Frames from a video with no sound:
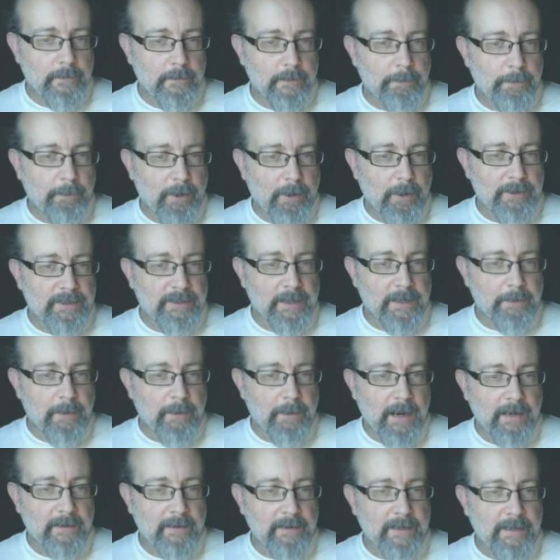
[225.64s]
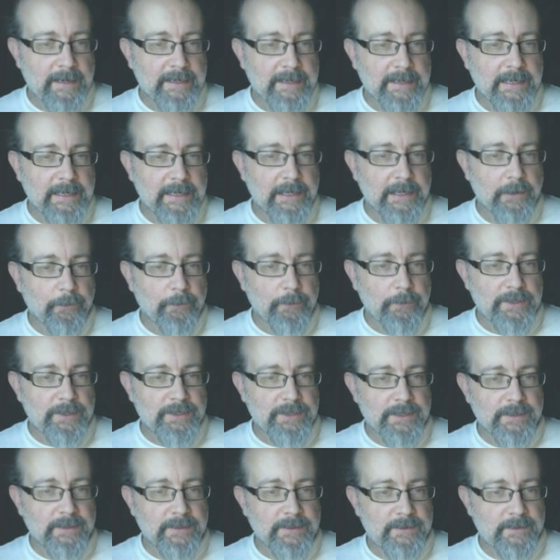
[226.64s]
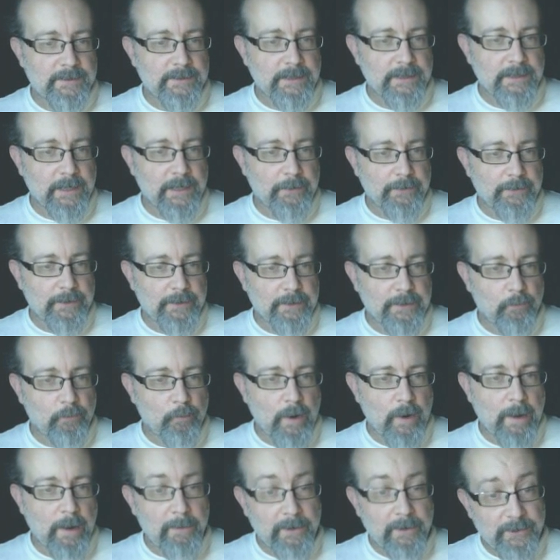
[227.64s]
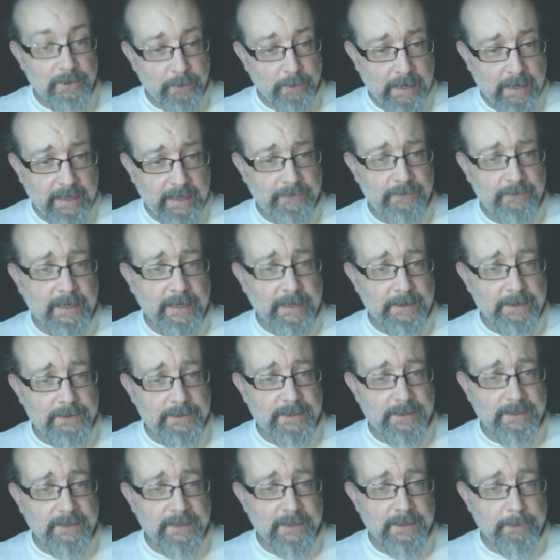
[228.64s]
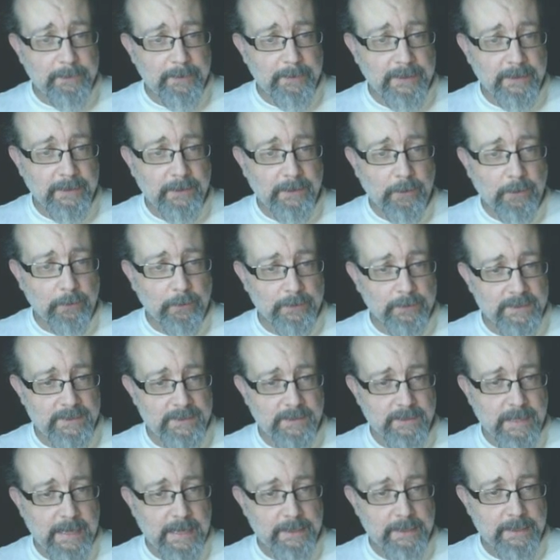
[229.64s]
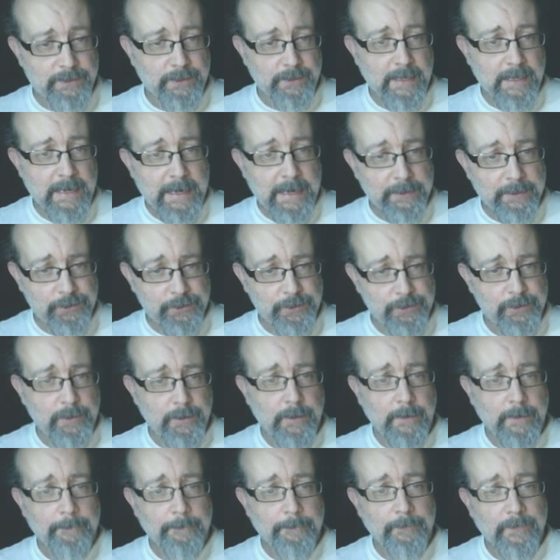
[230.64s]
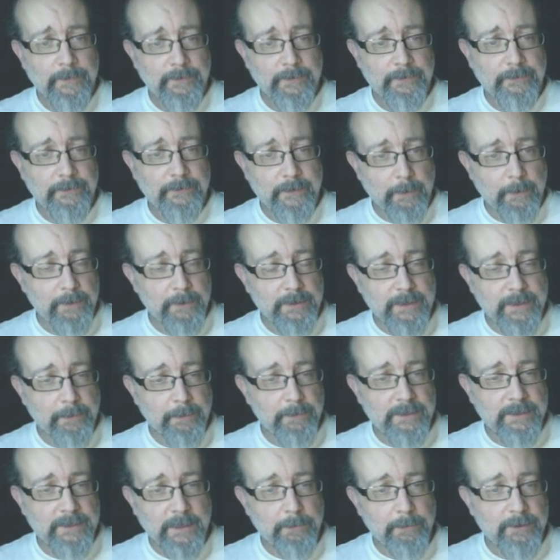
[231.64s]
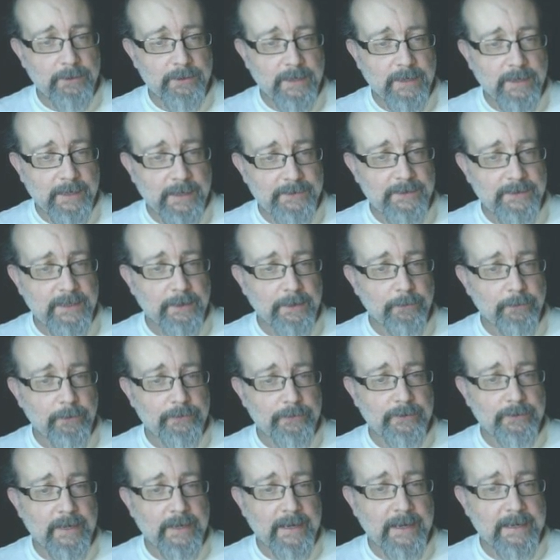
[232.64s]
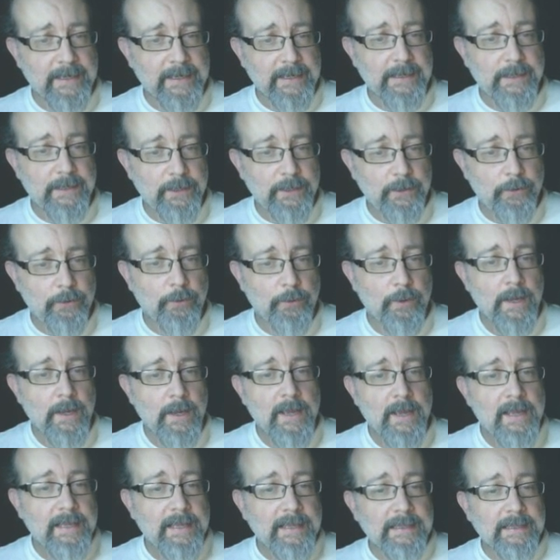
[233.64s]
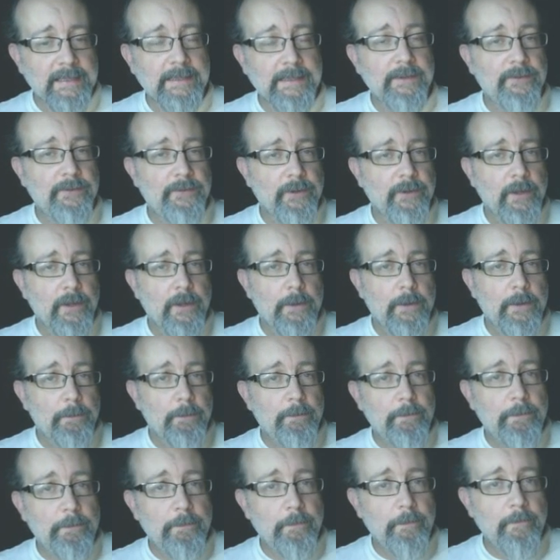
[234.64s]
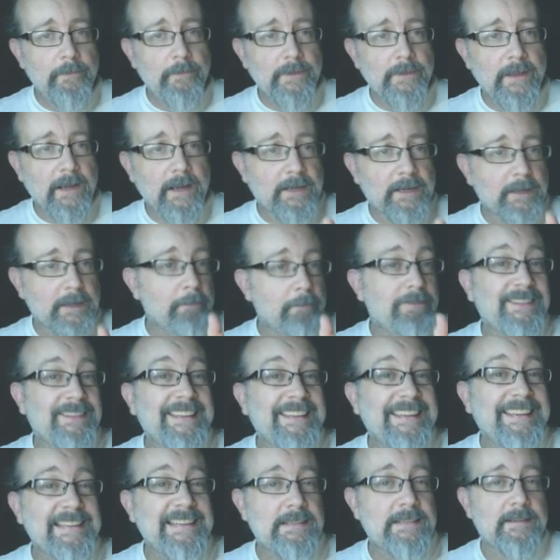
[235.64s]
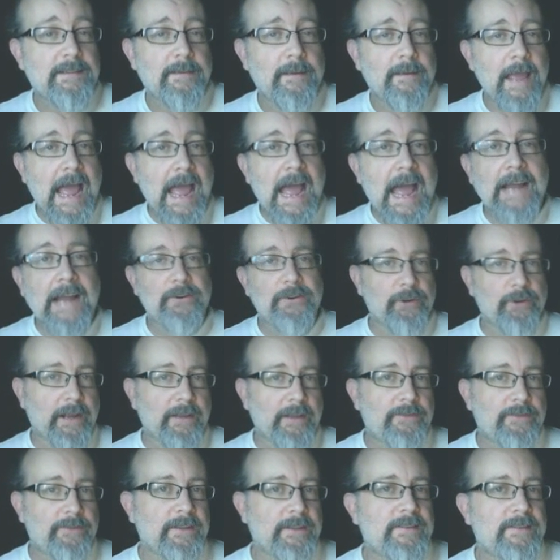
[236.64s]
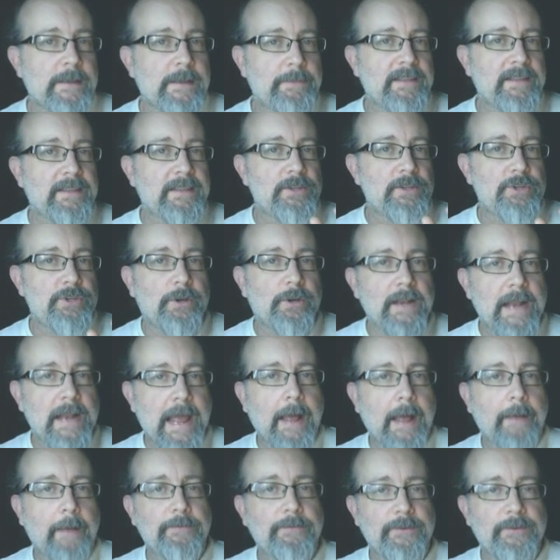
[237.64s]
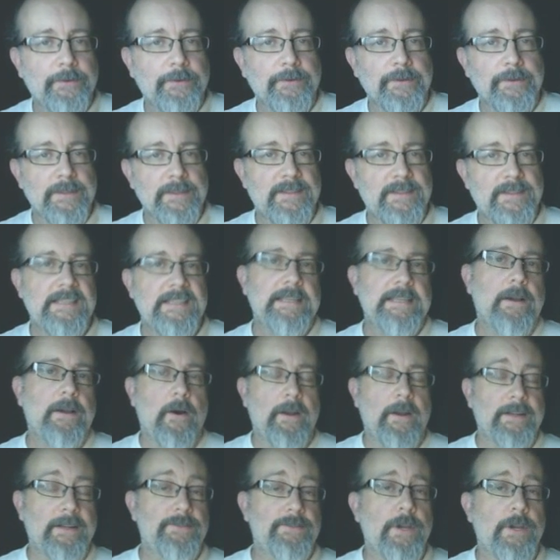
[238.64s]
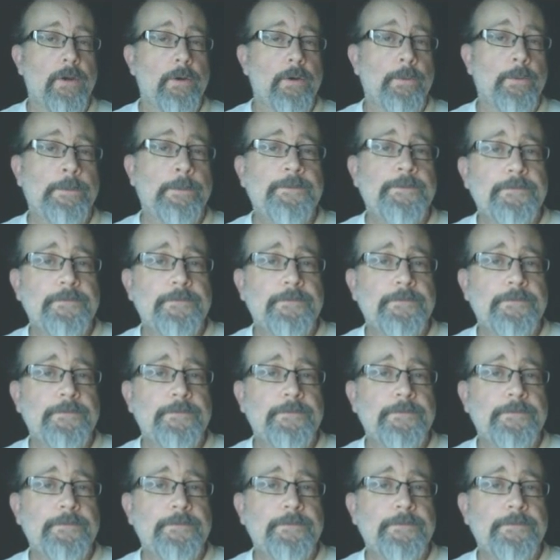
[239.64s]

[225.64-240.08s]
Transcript: part that I'm highlighting here, which is the web address http://www.santarosa.edu, is a complete address. It's something that you can absolutely see on its own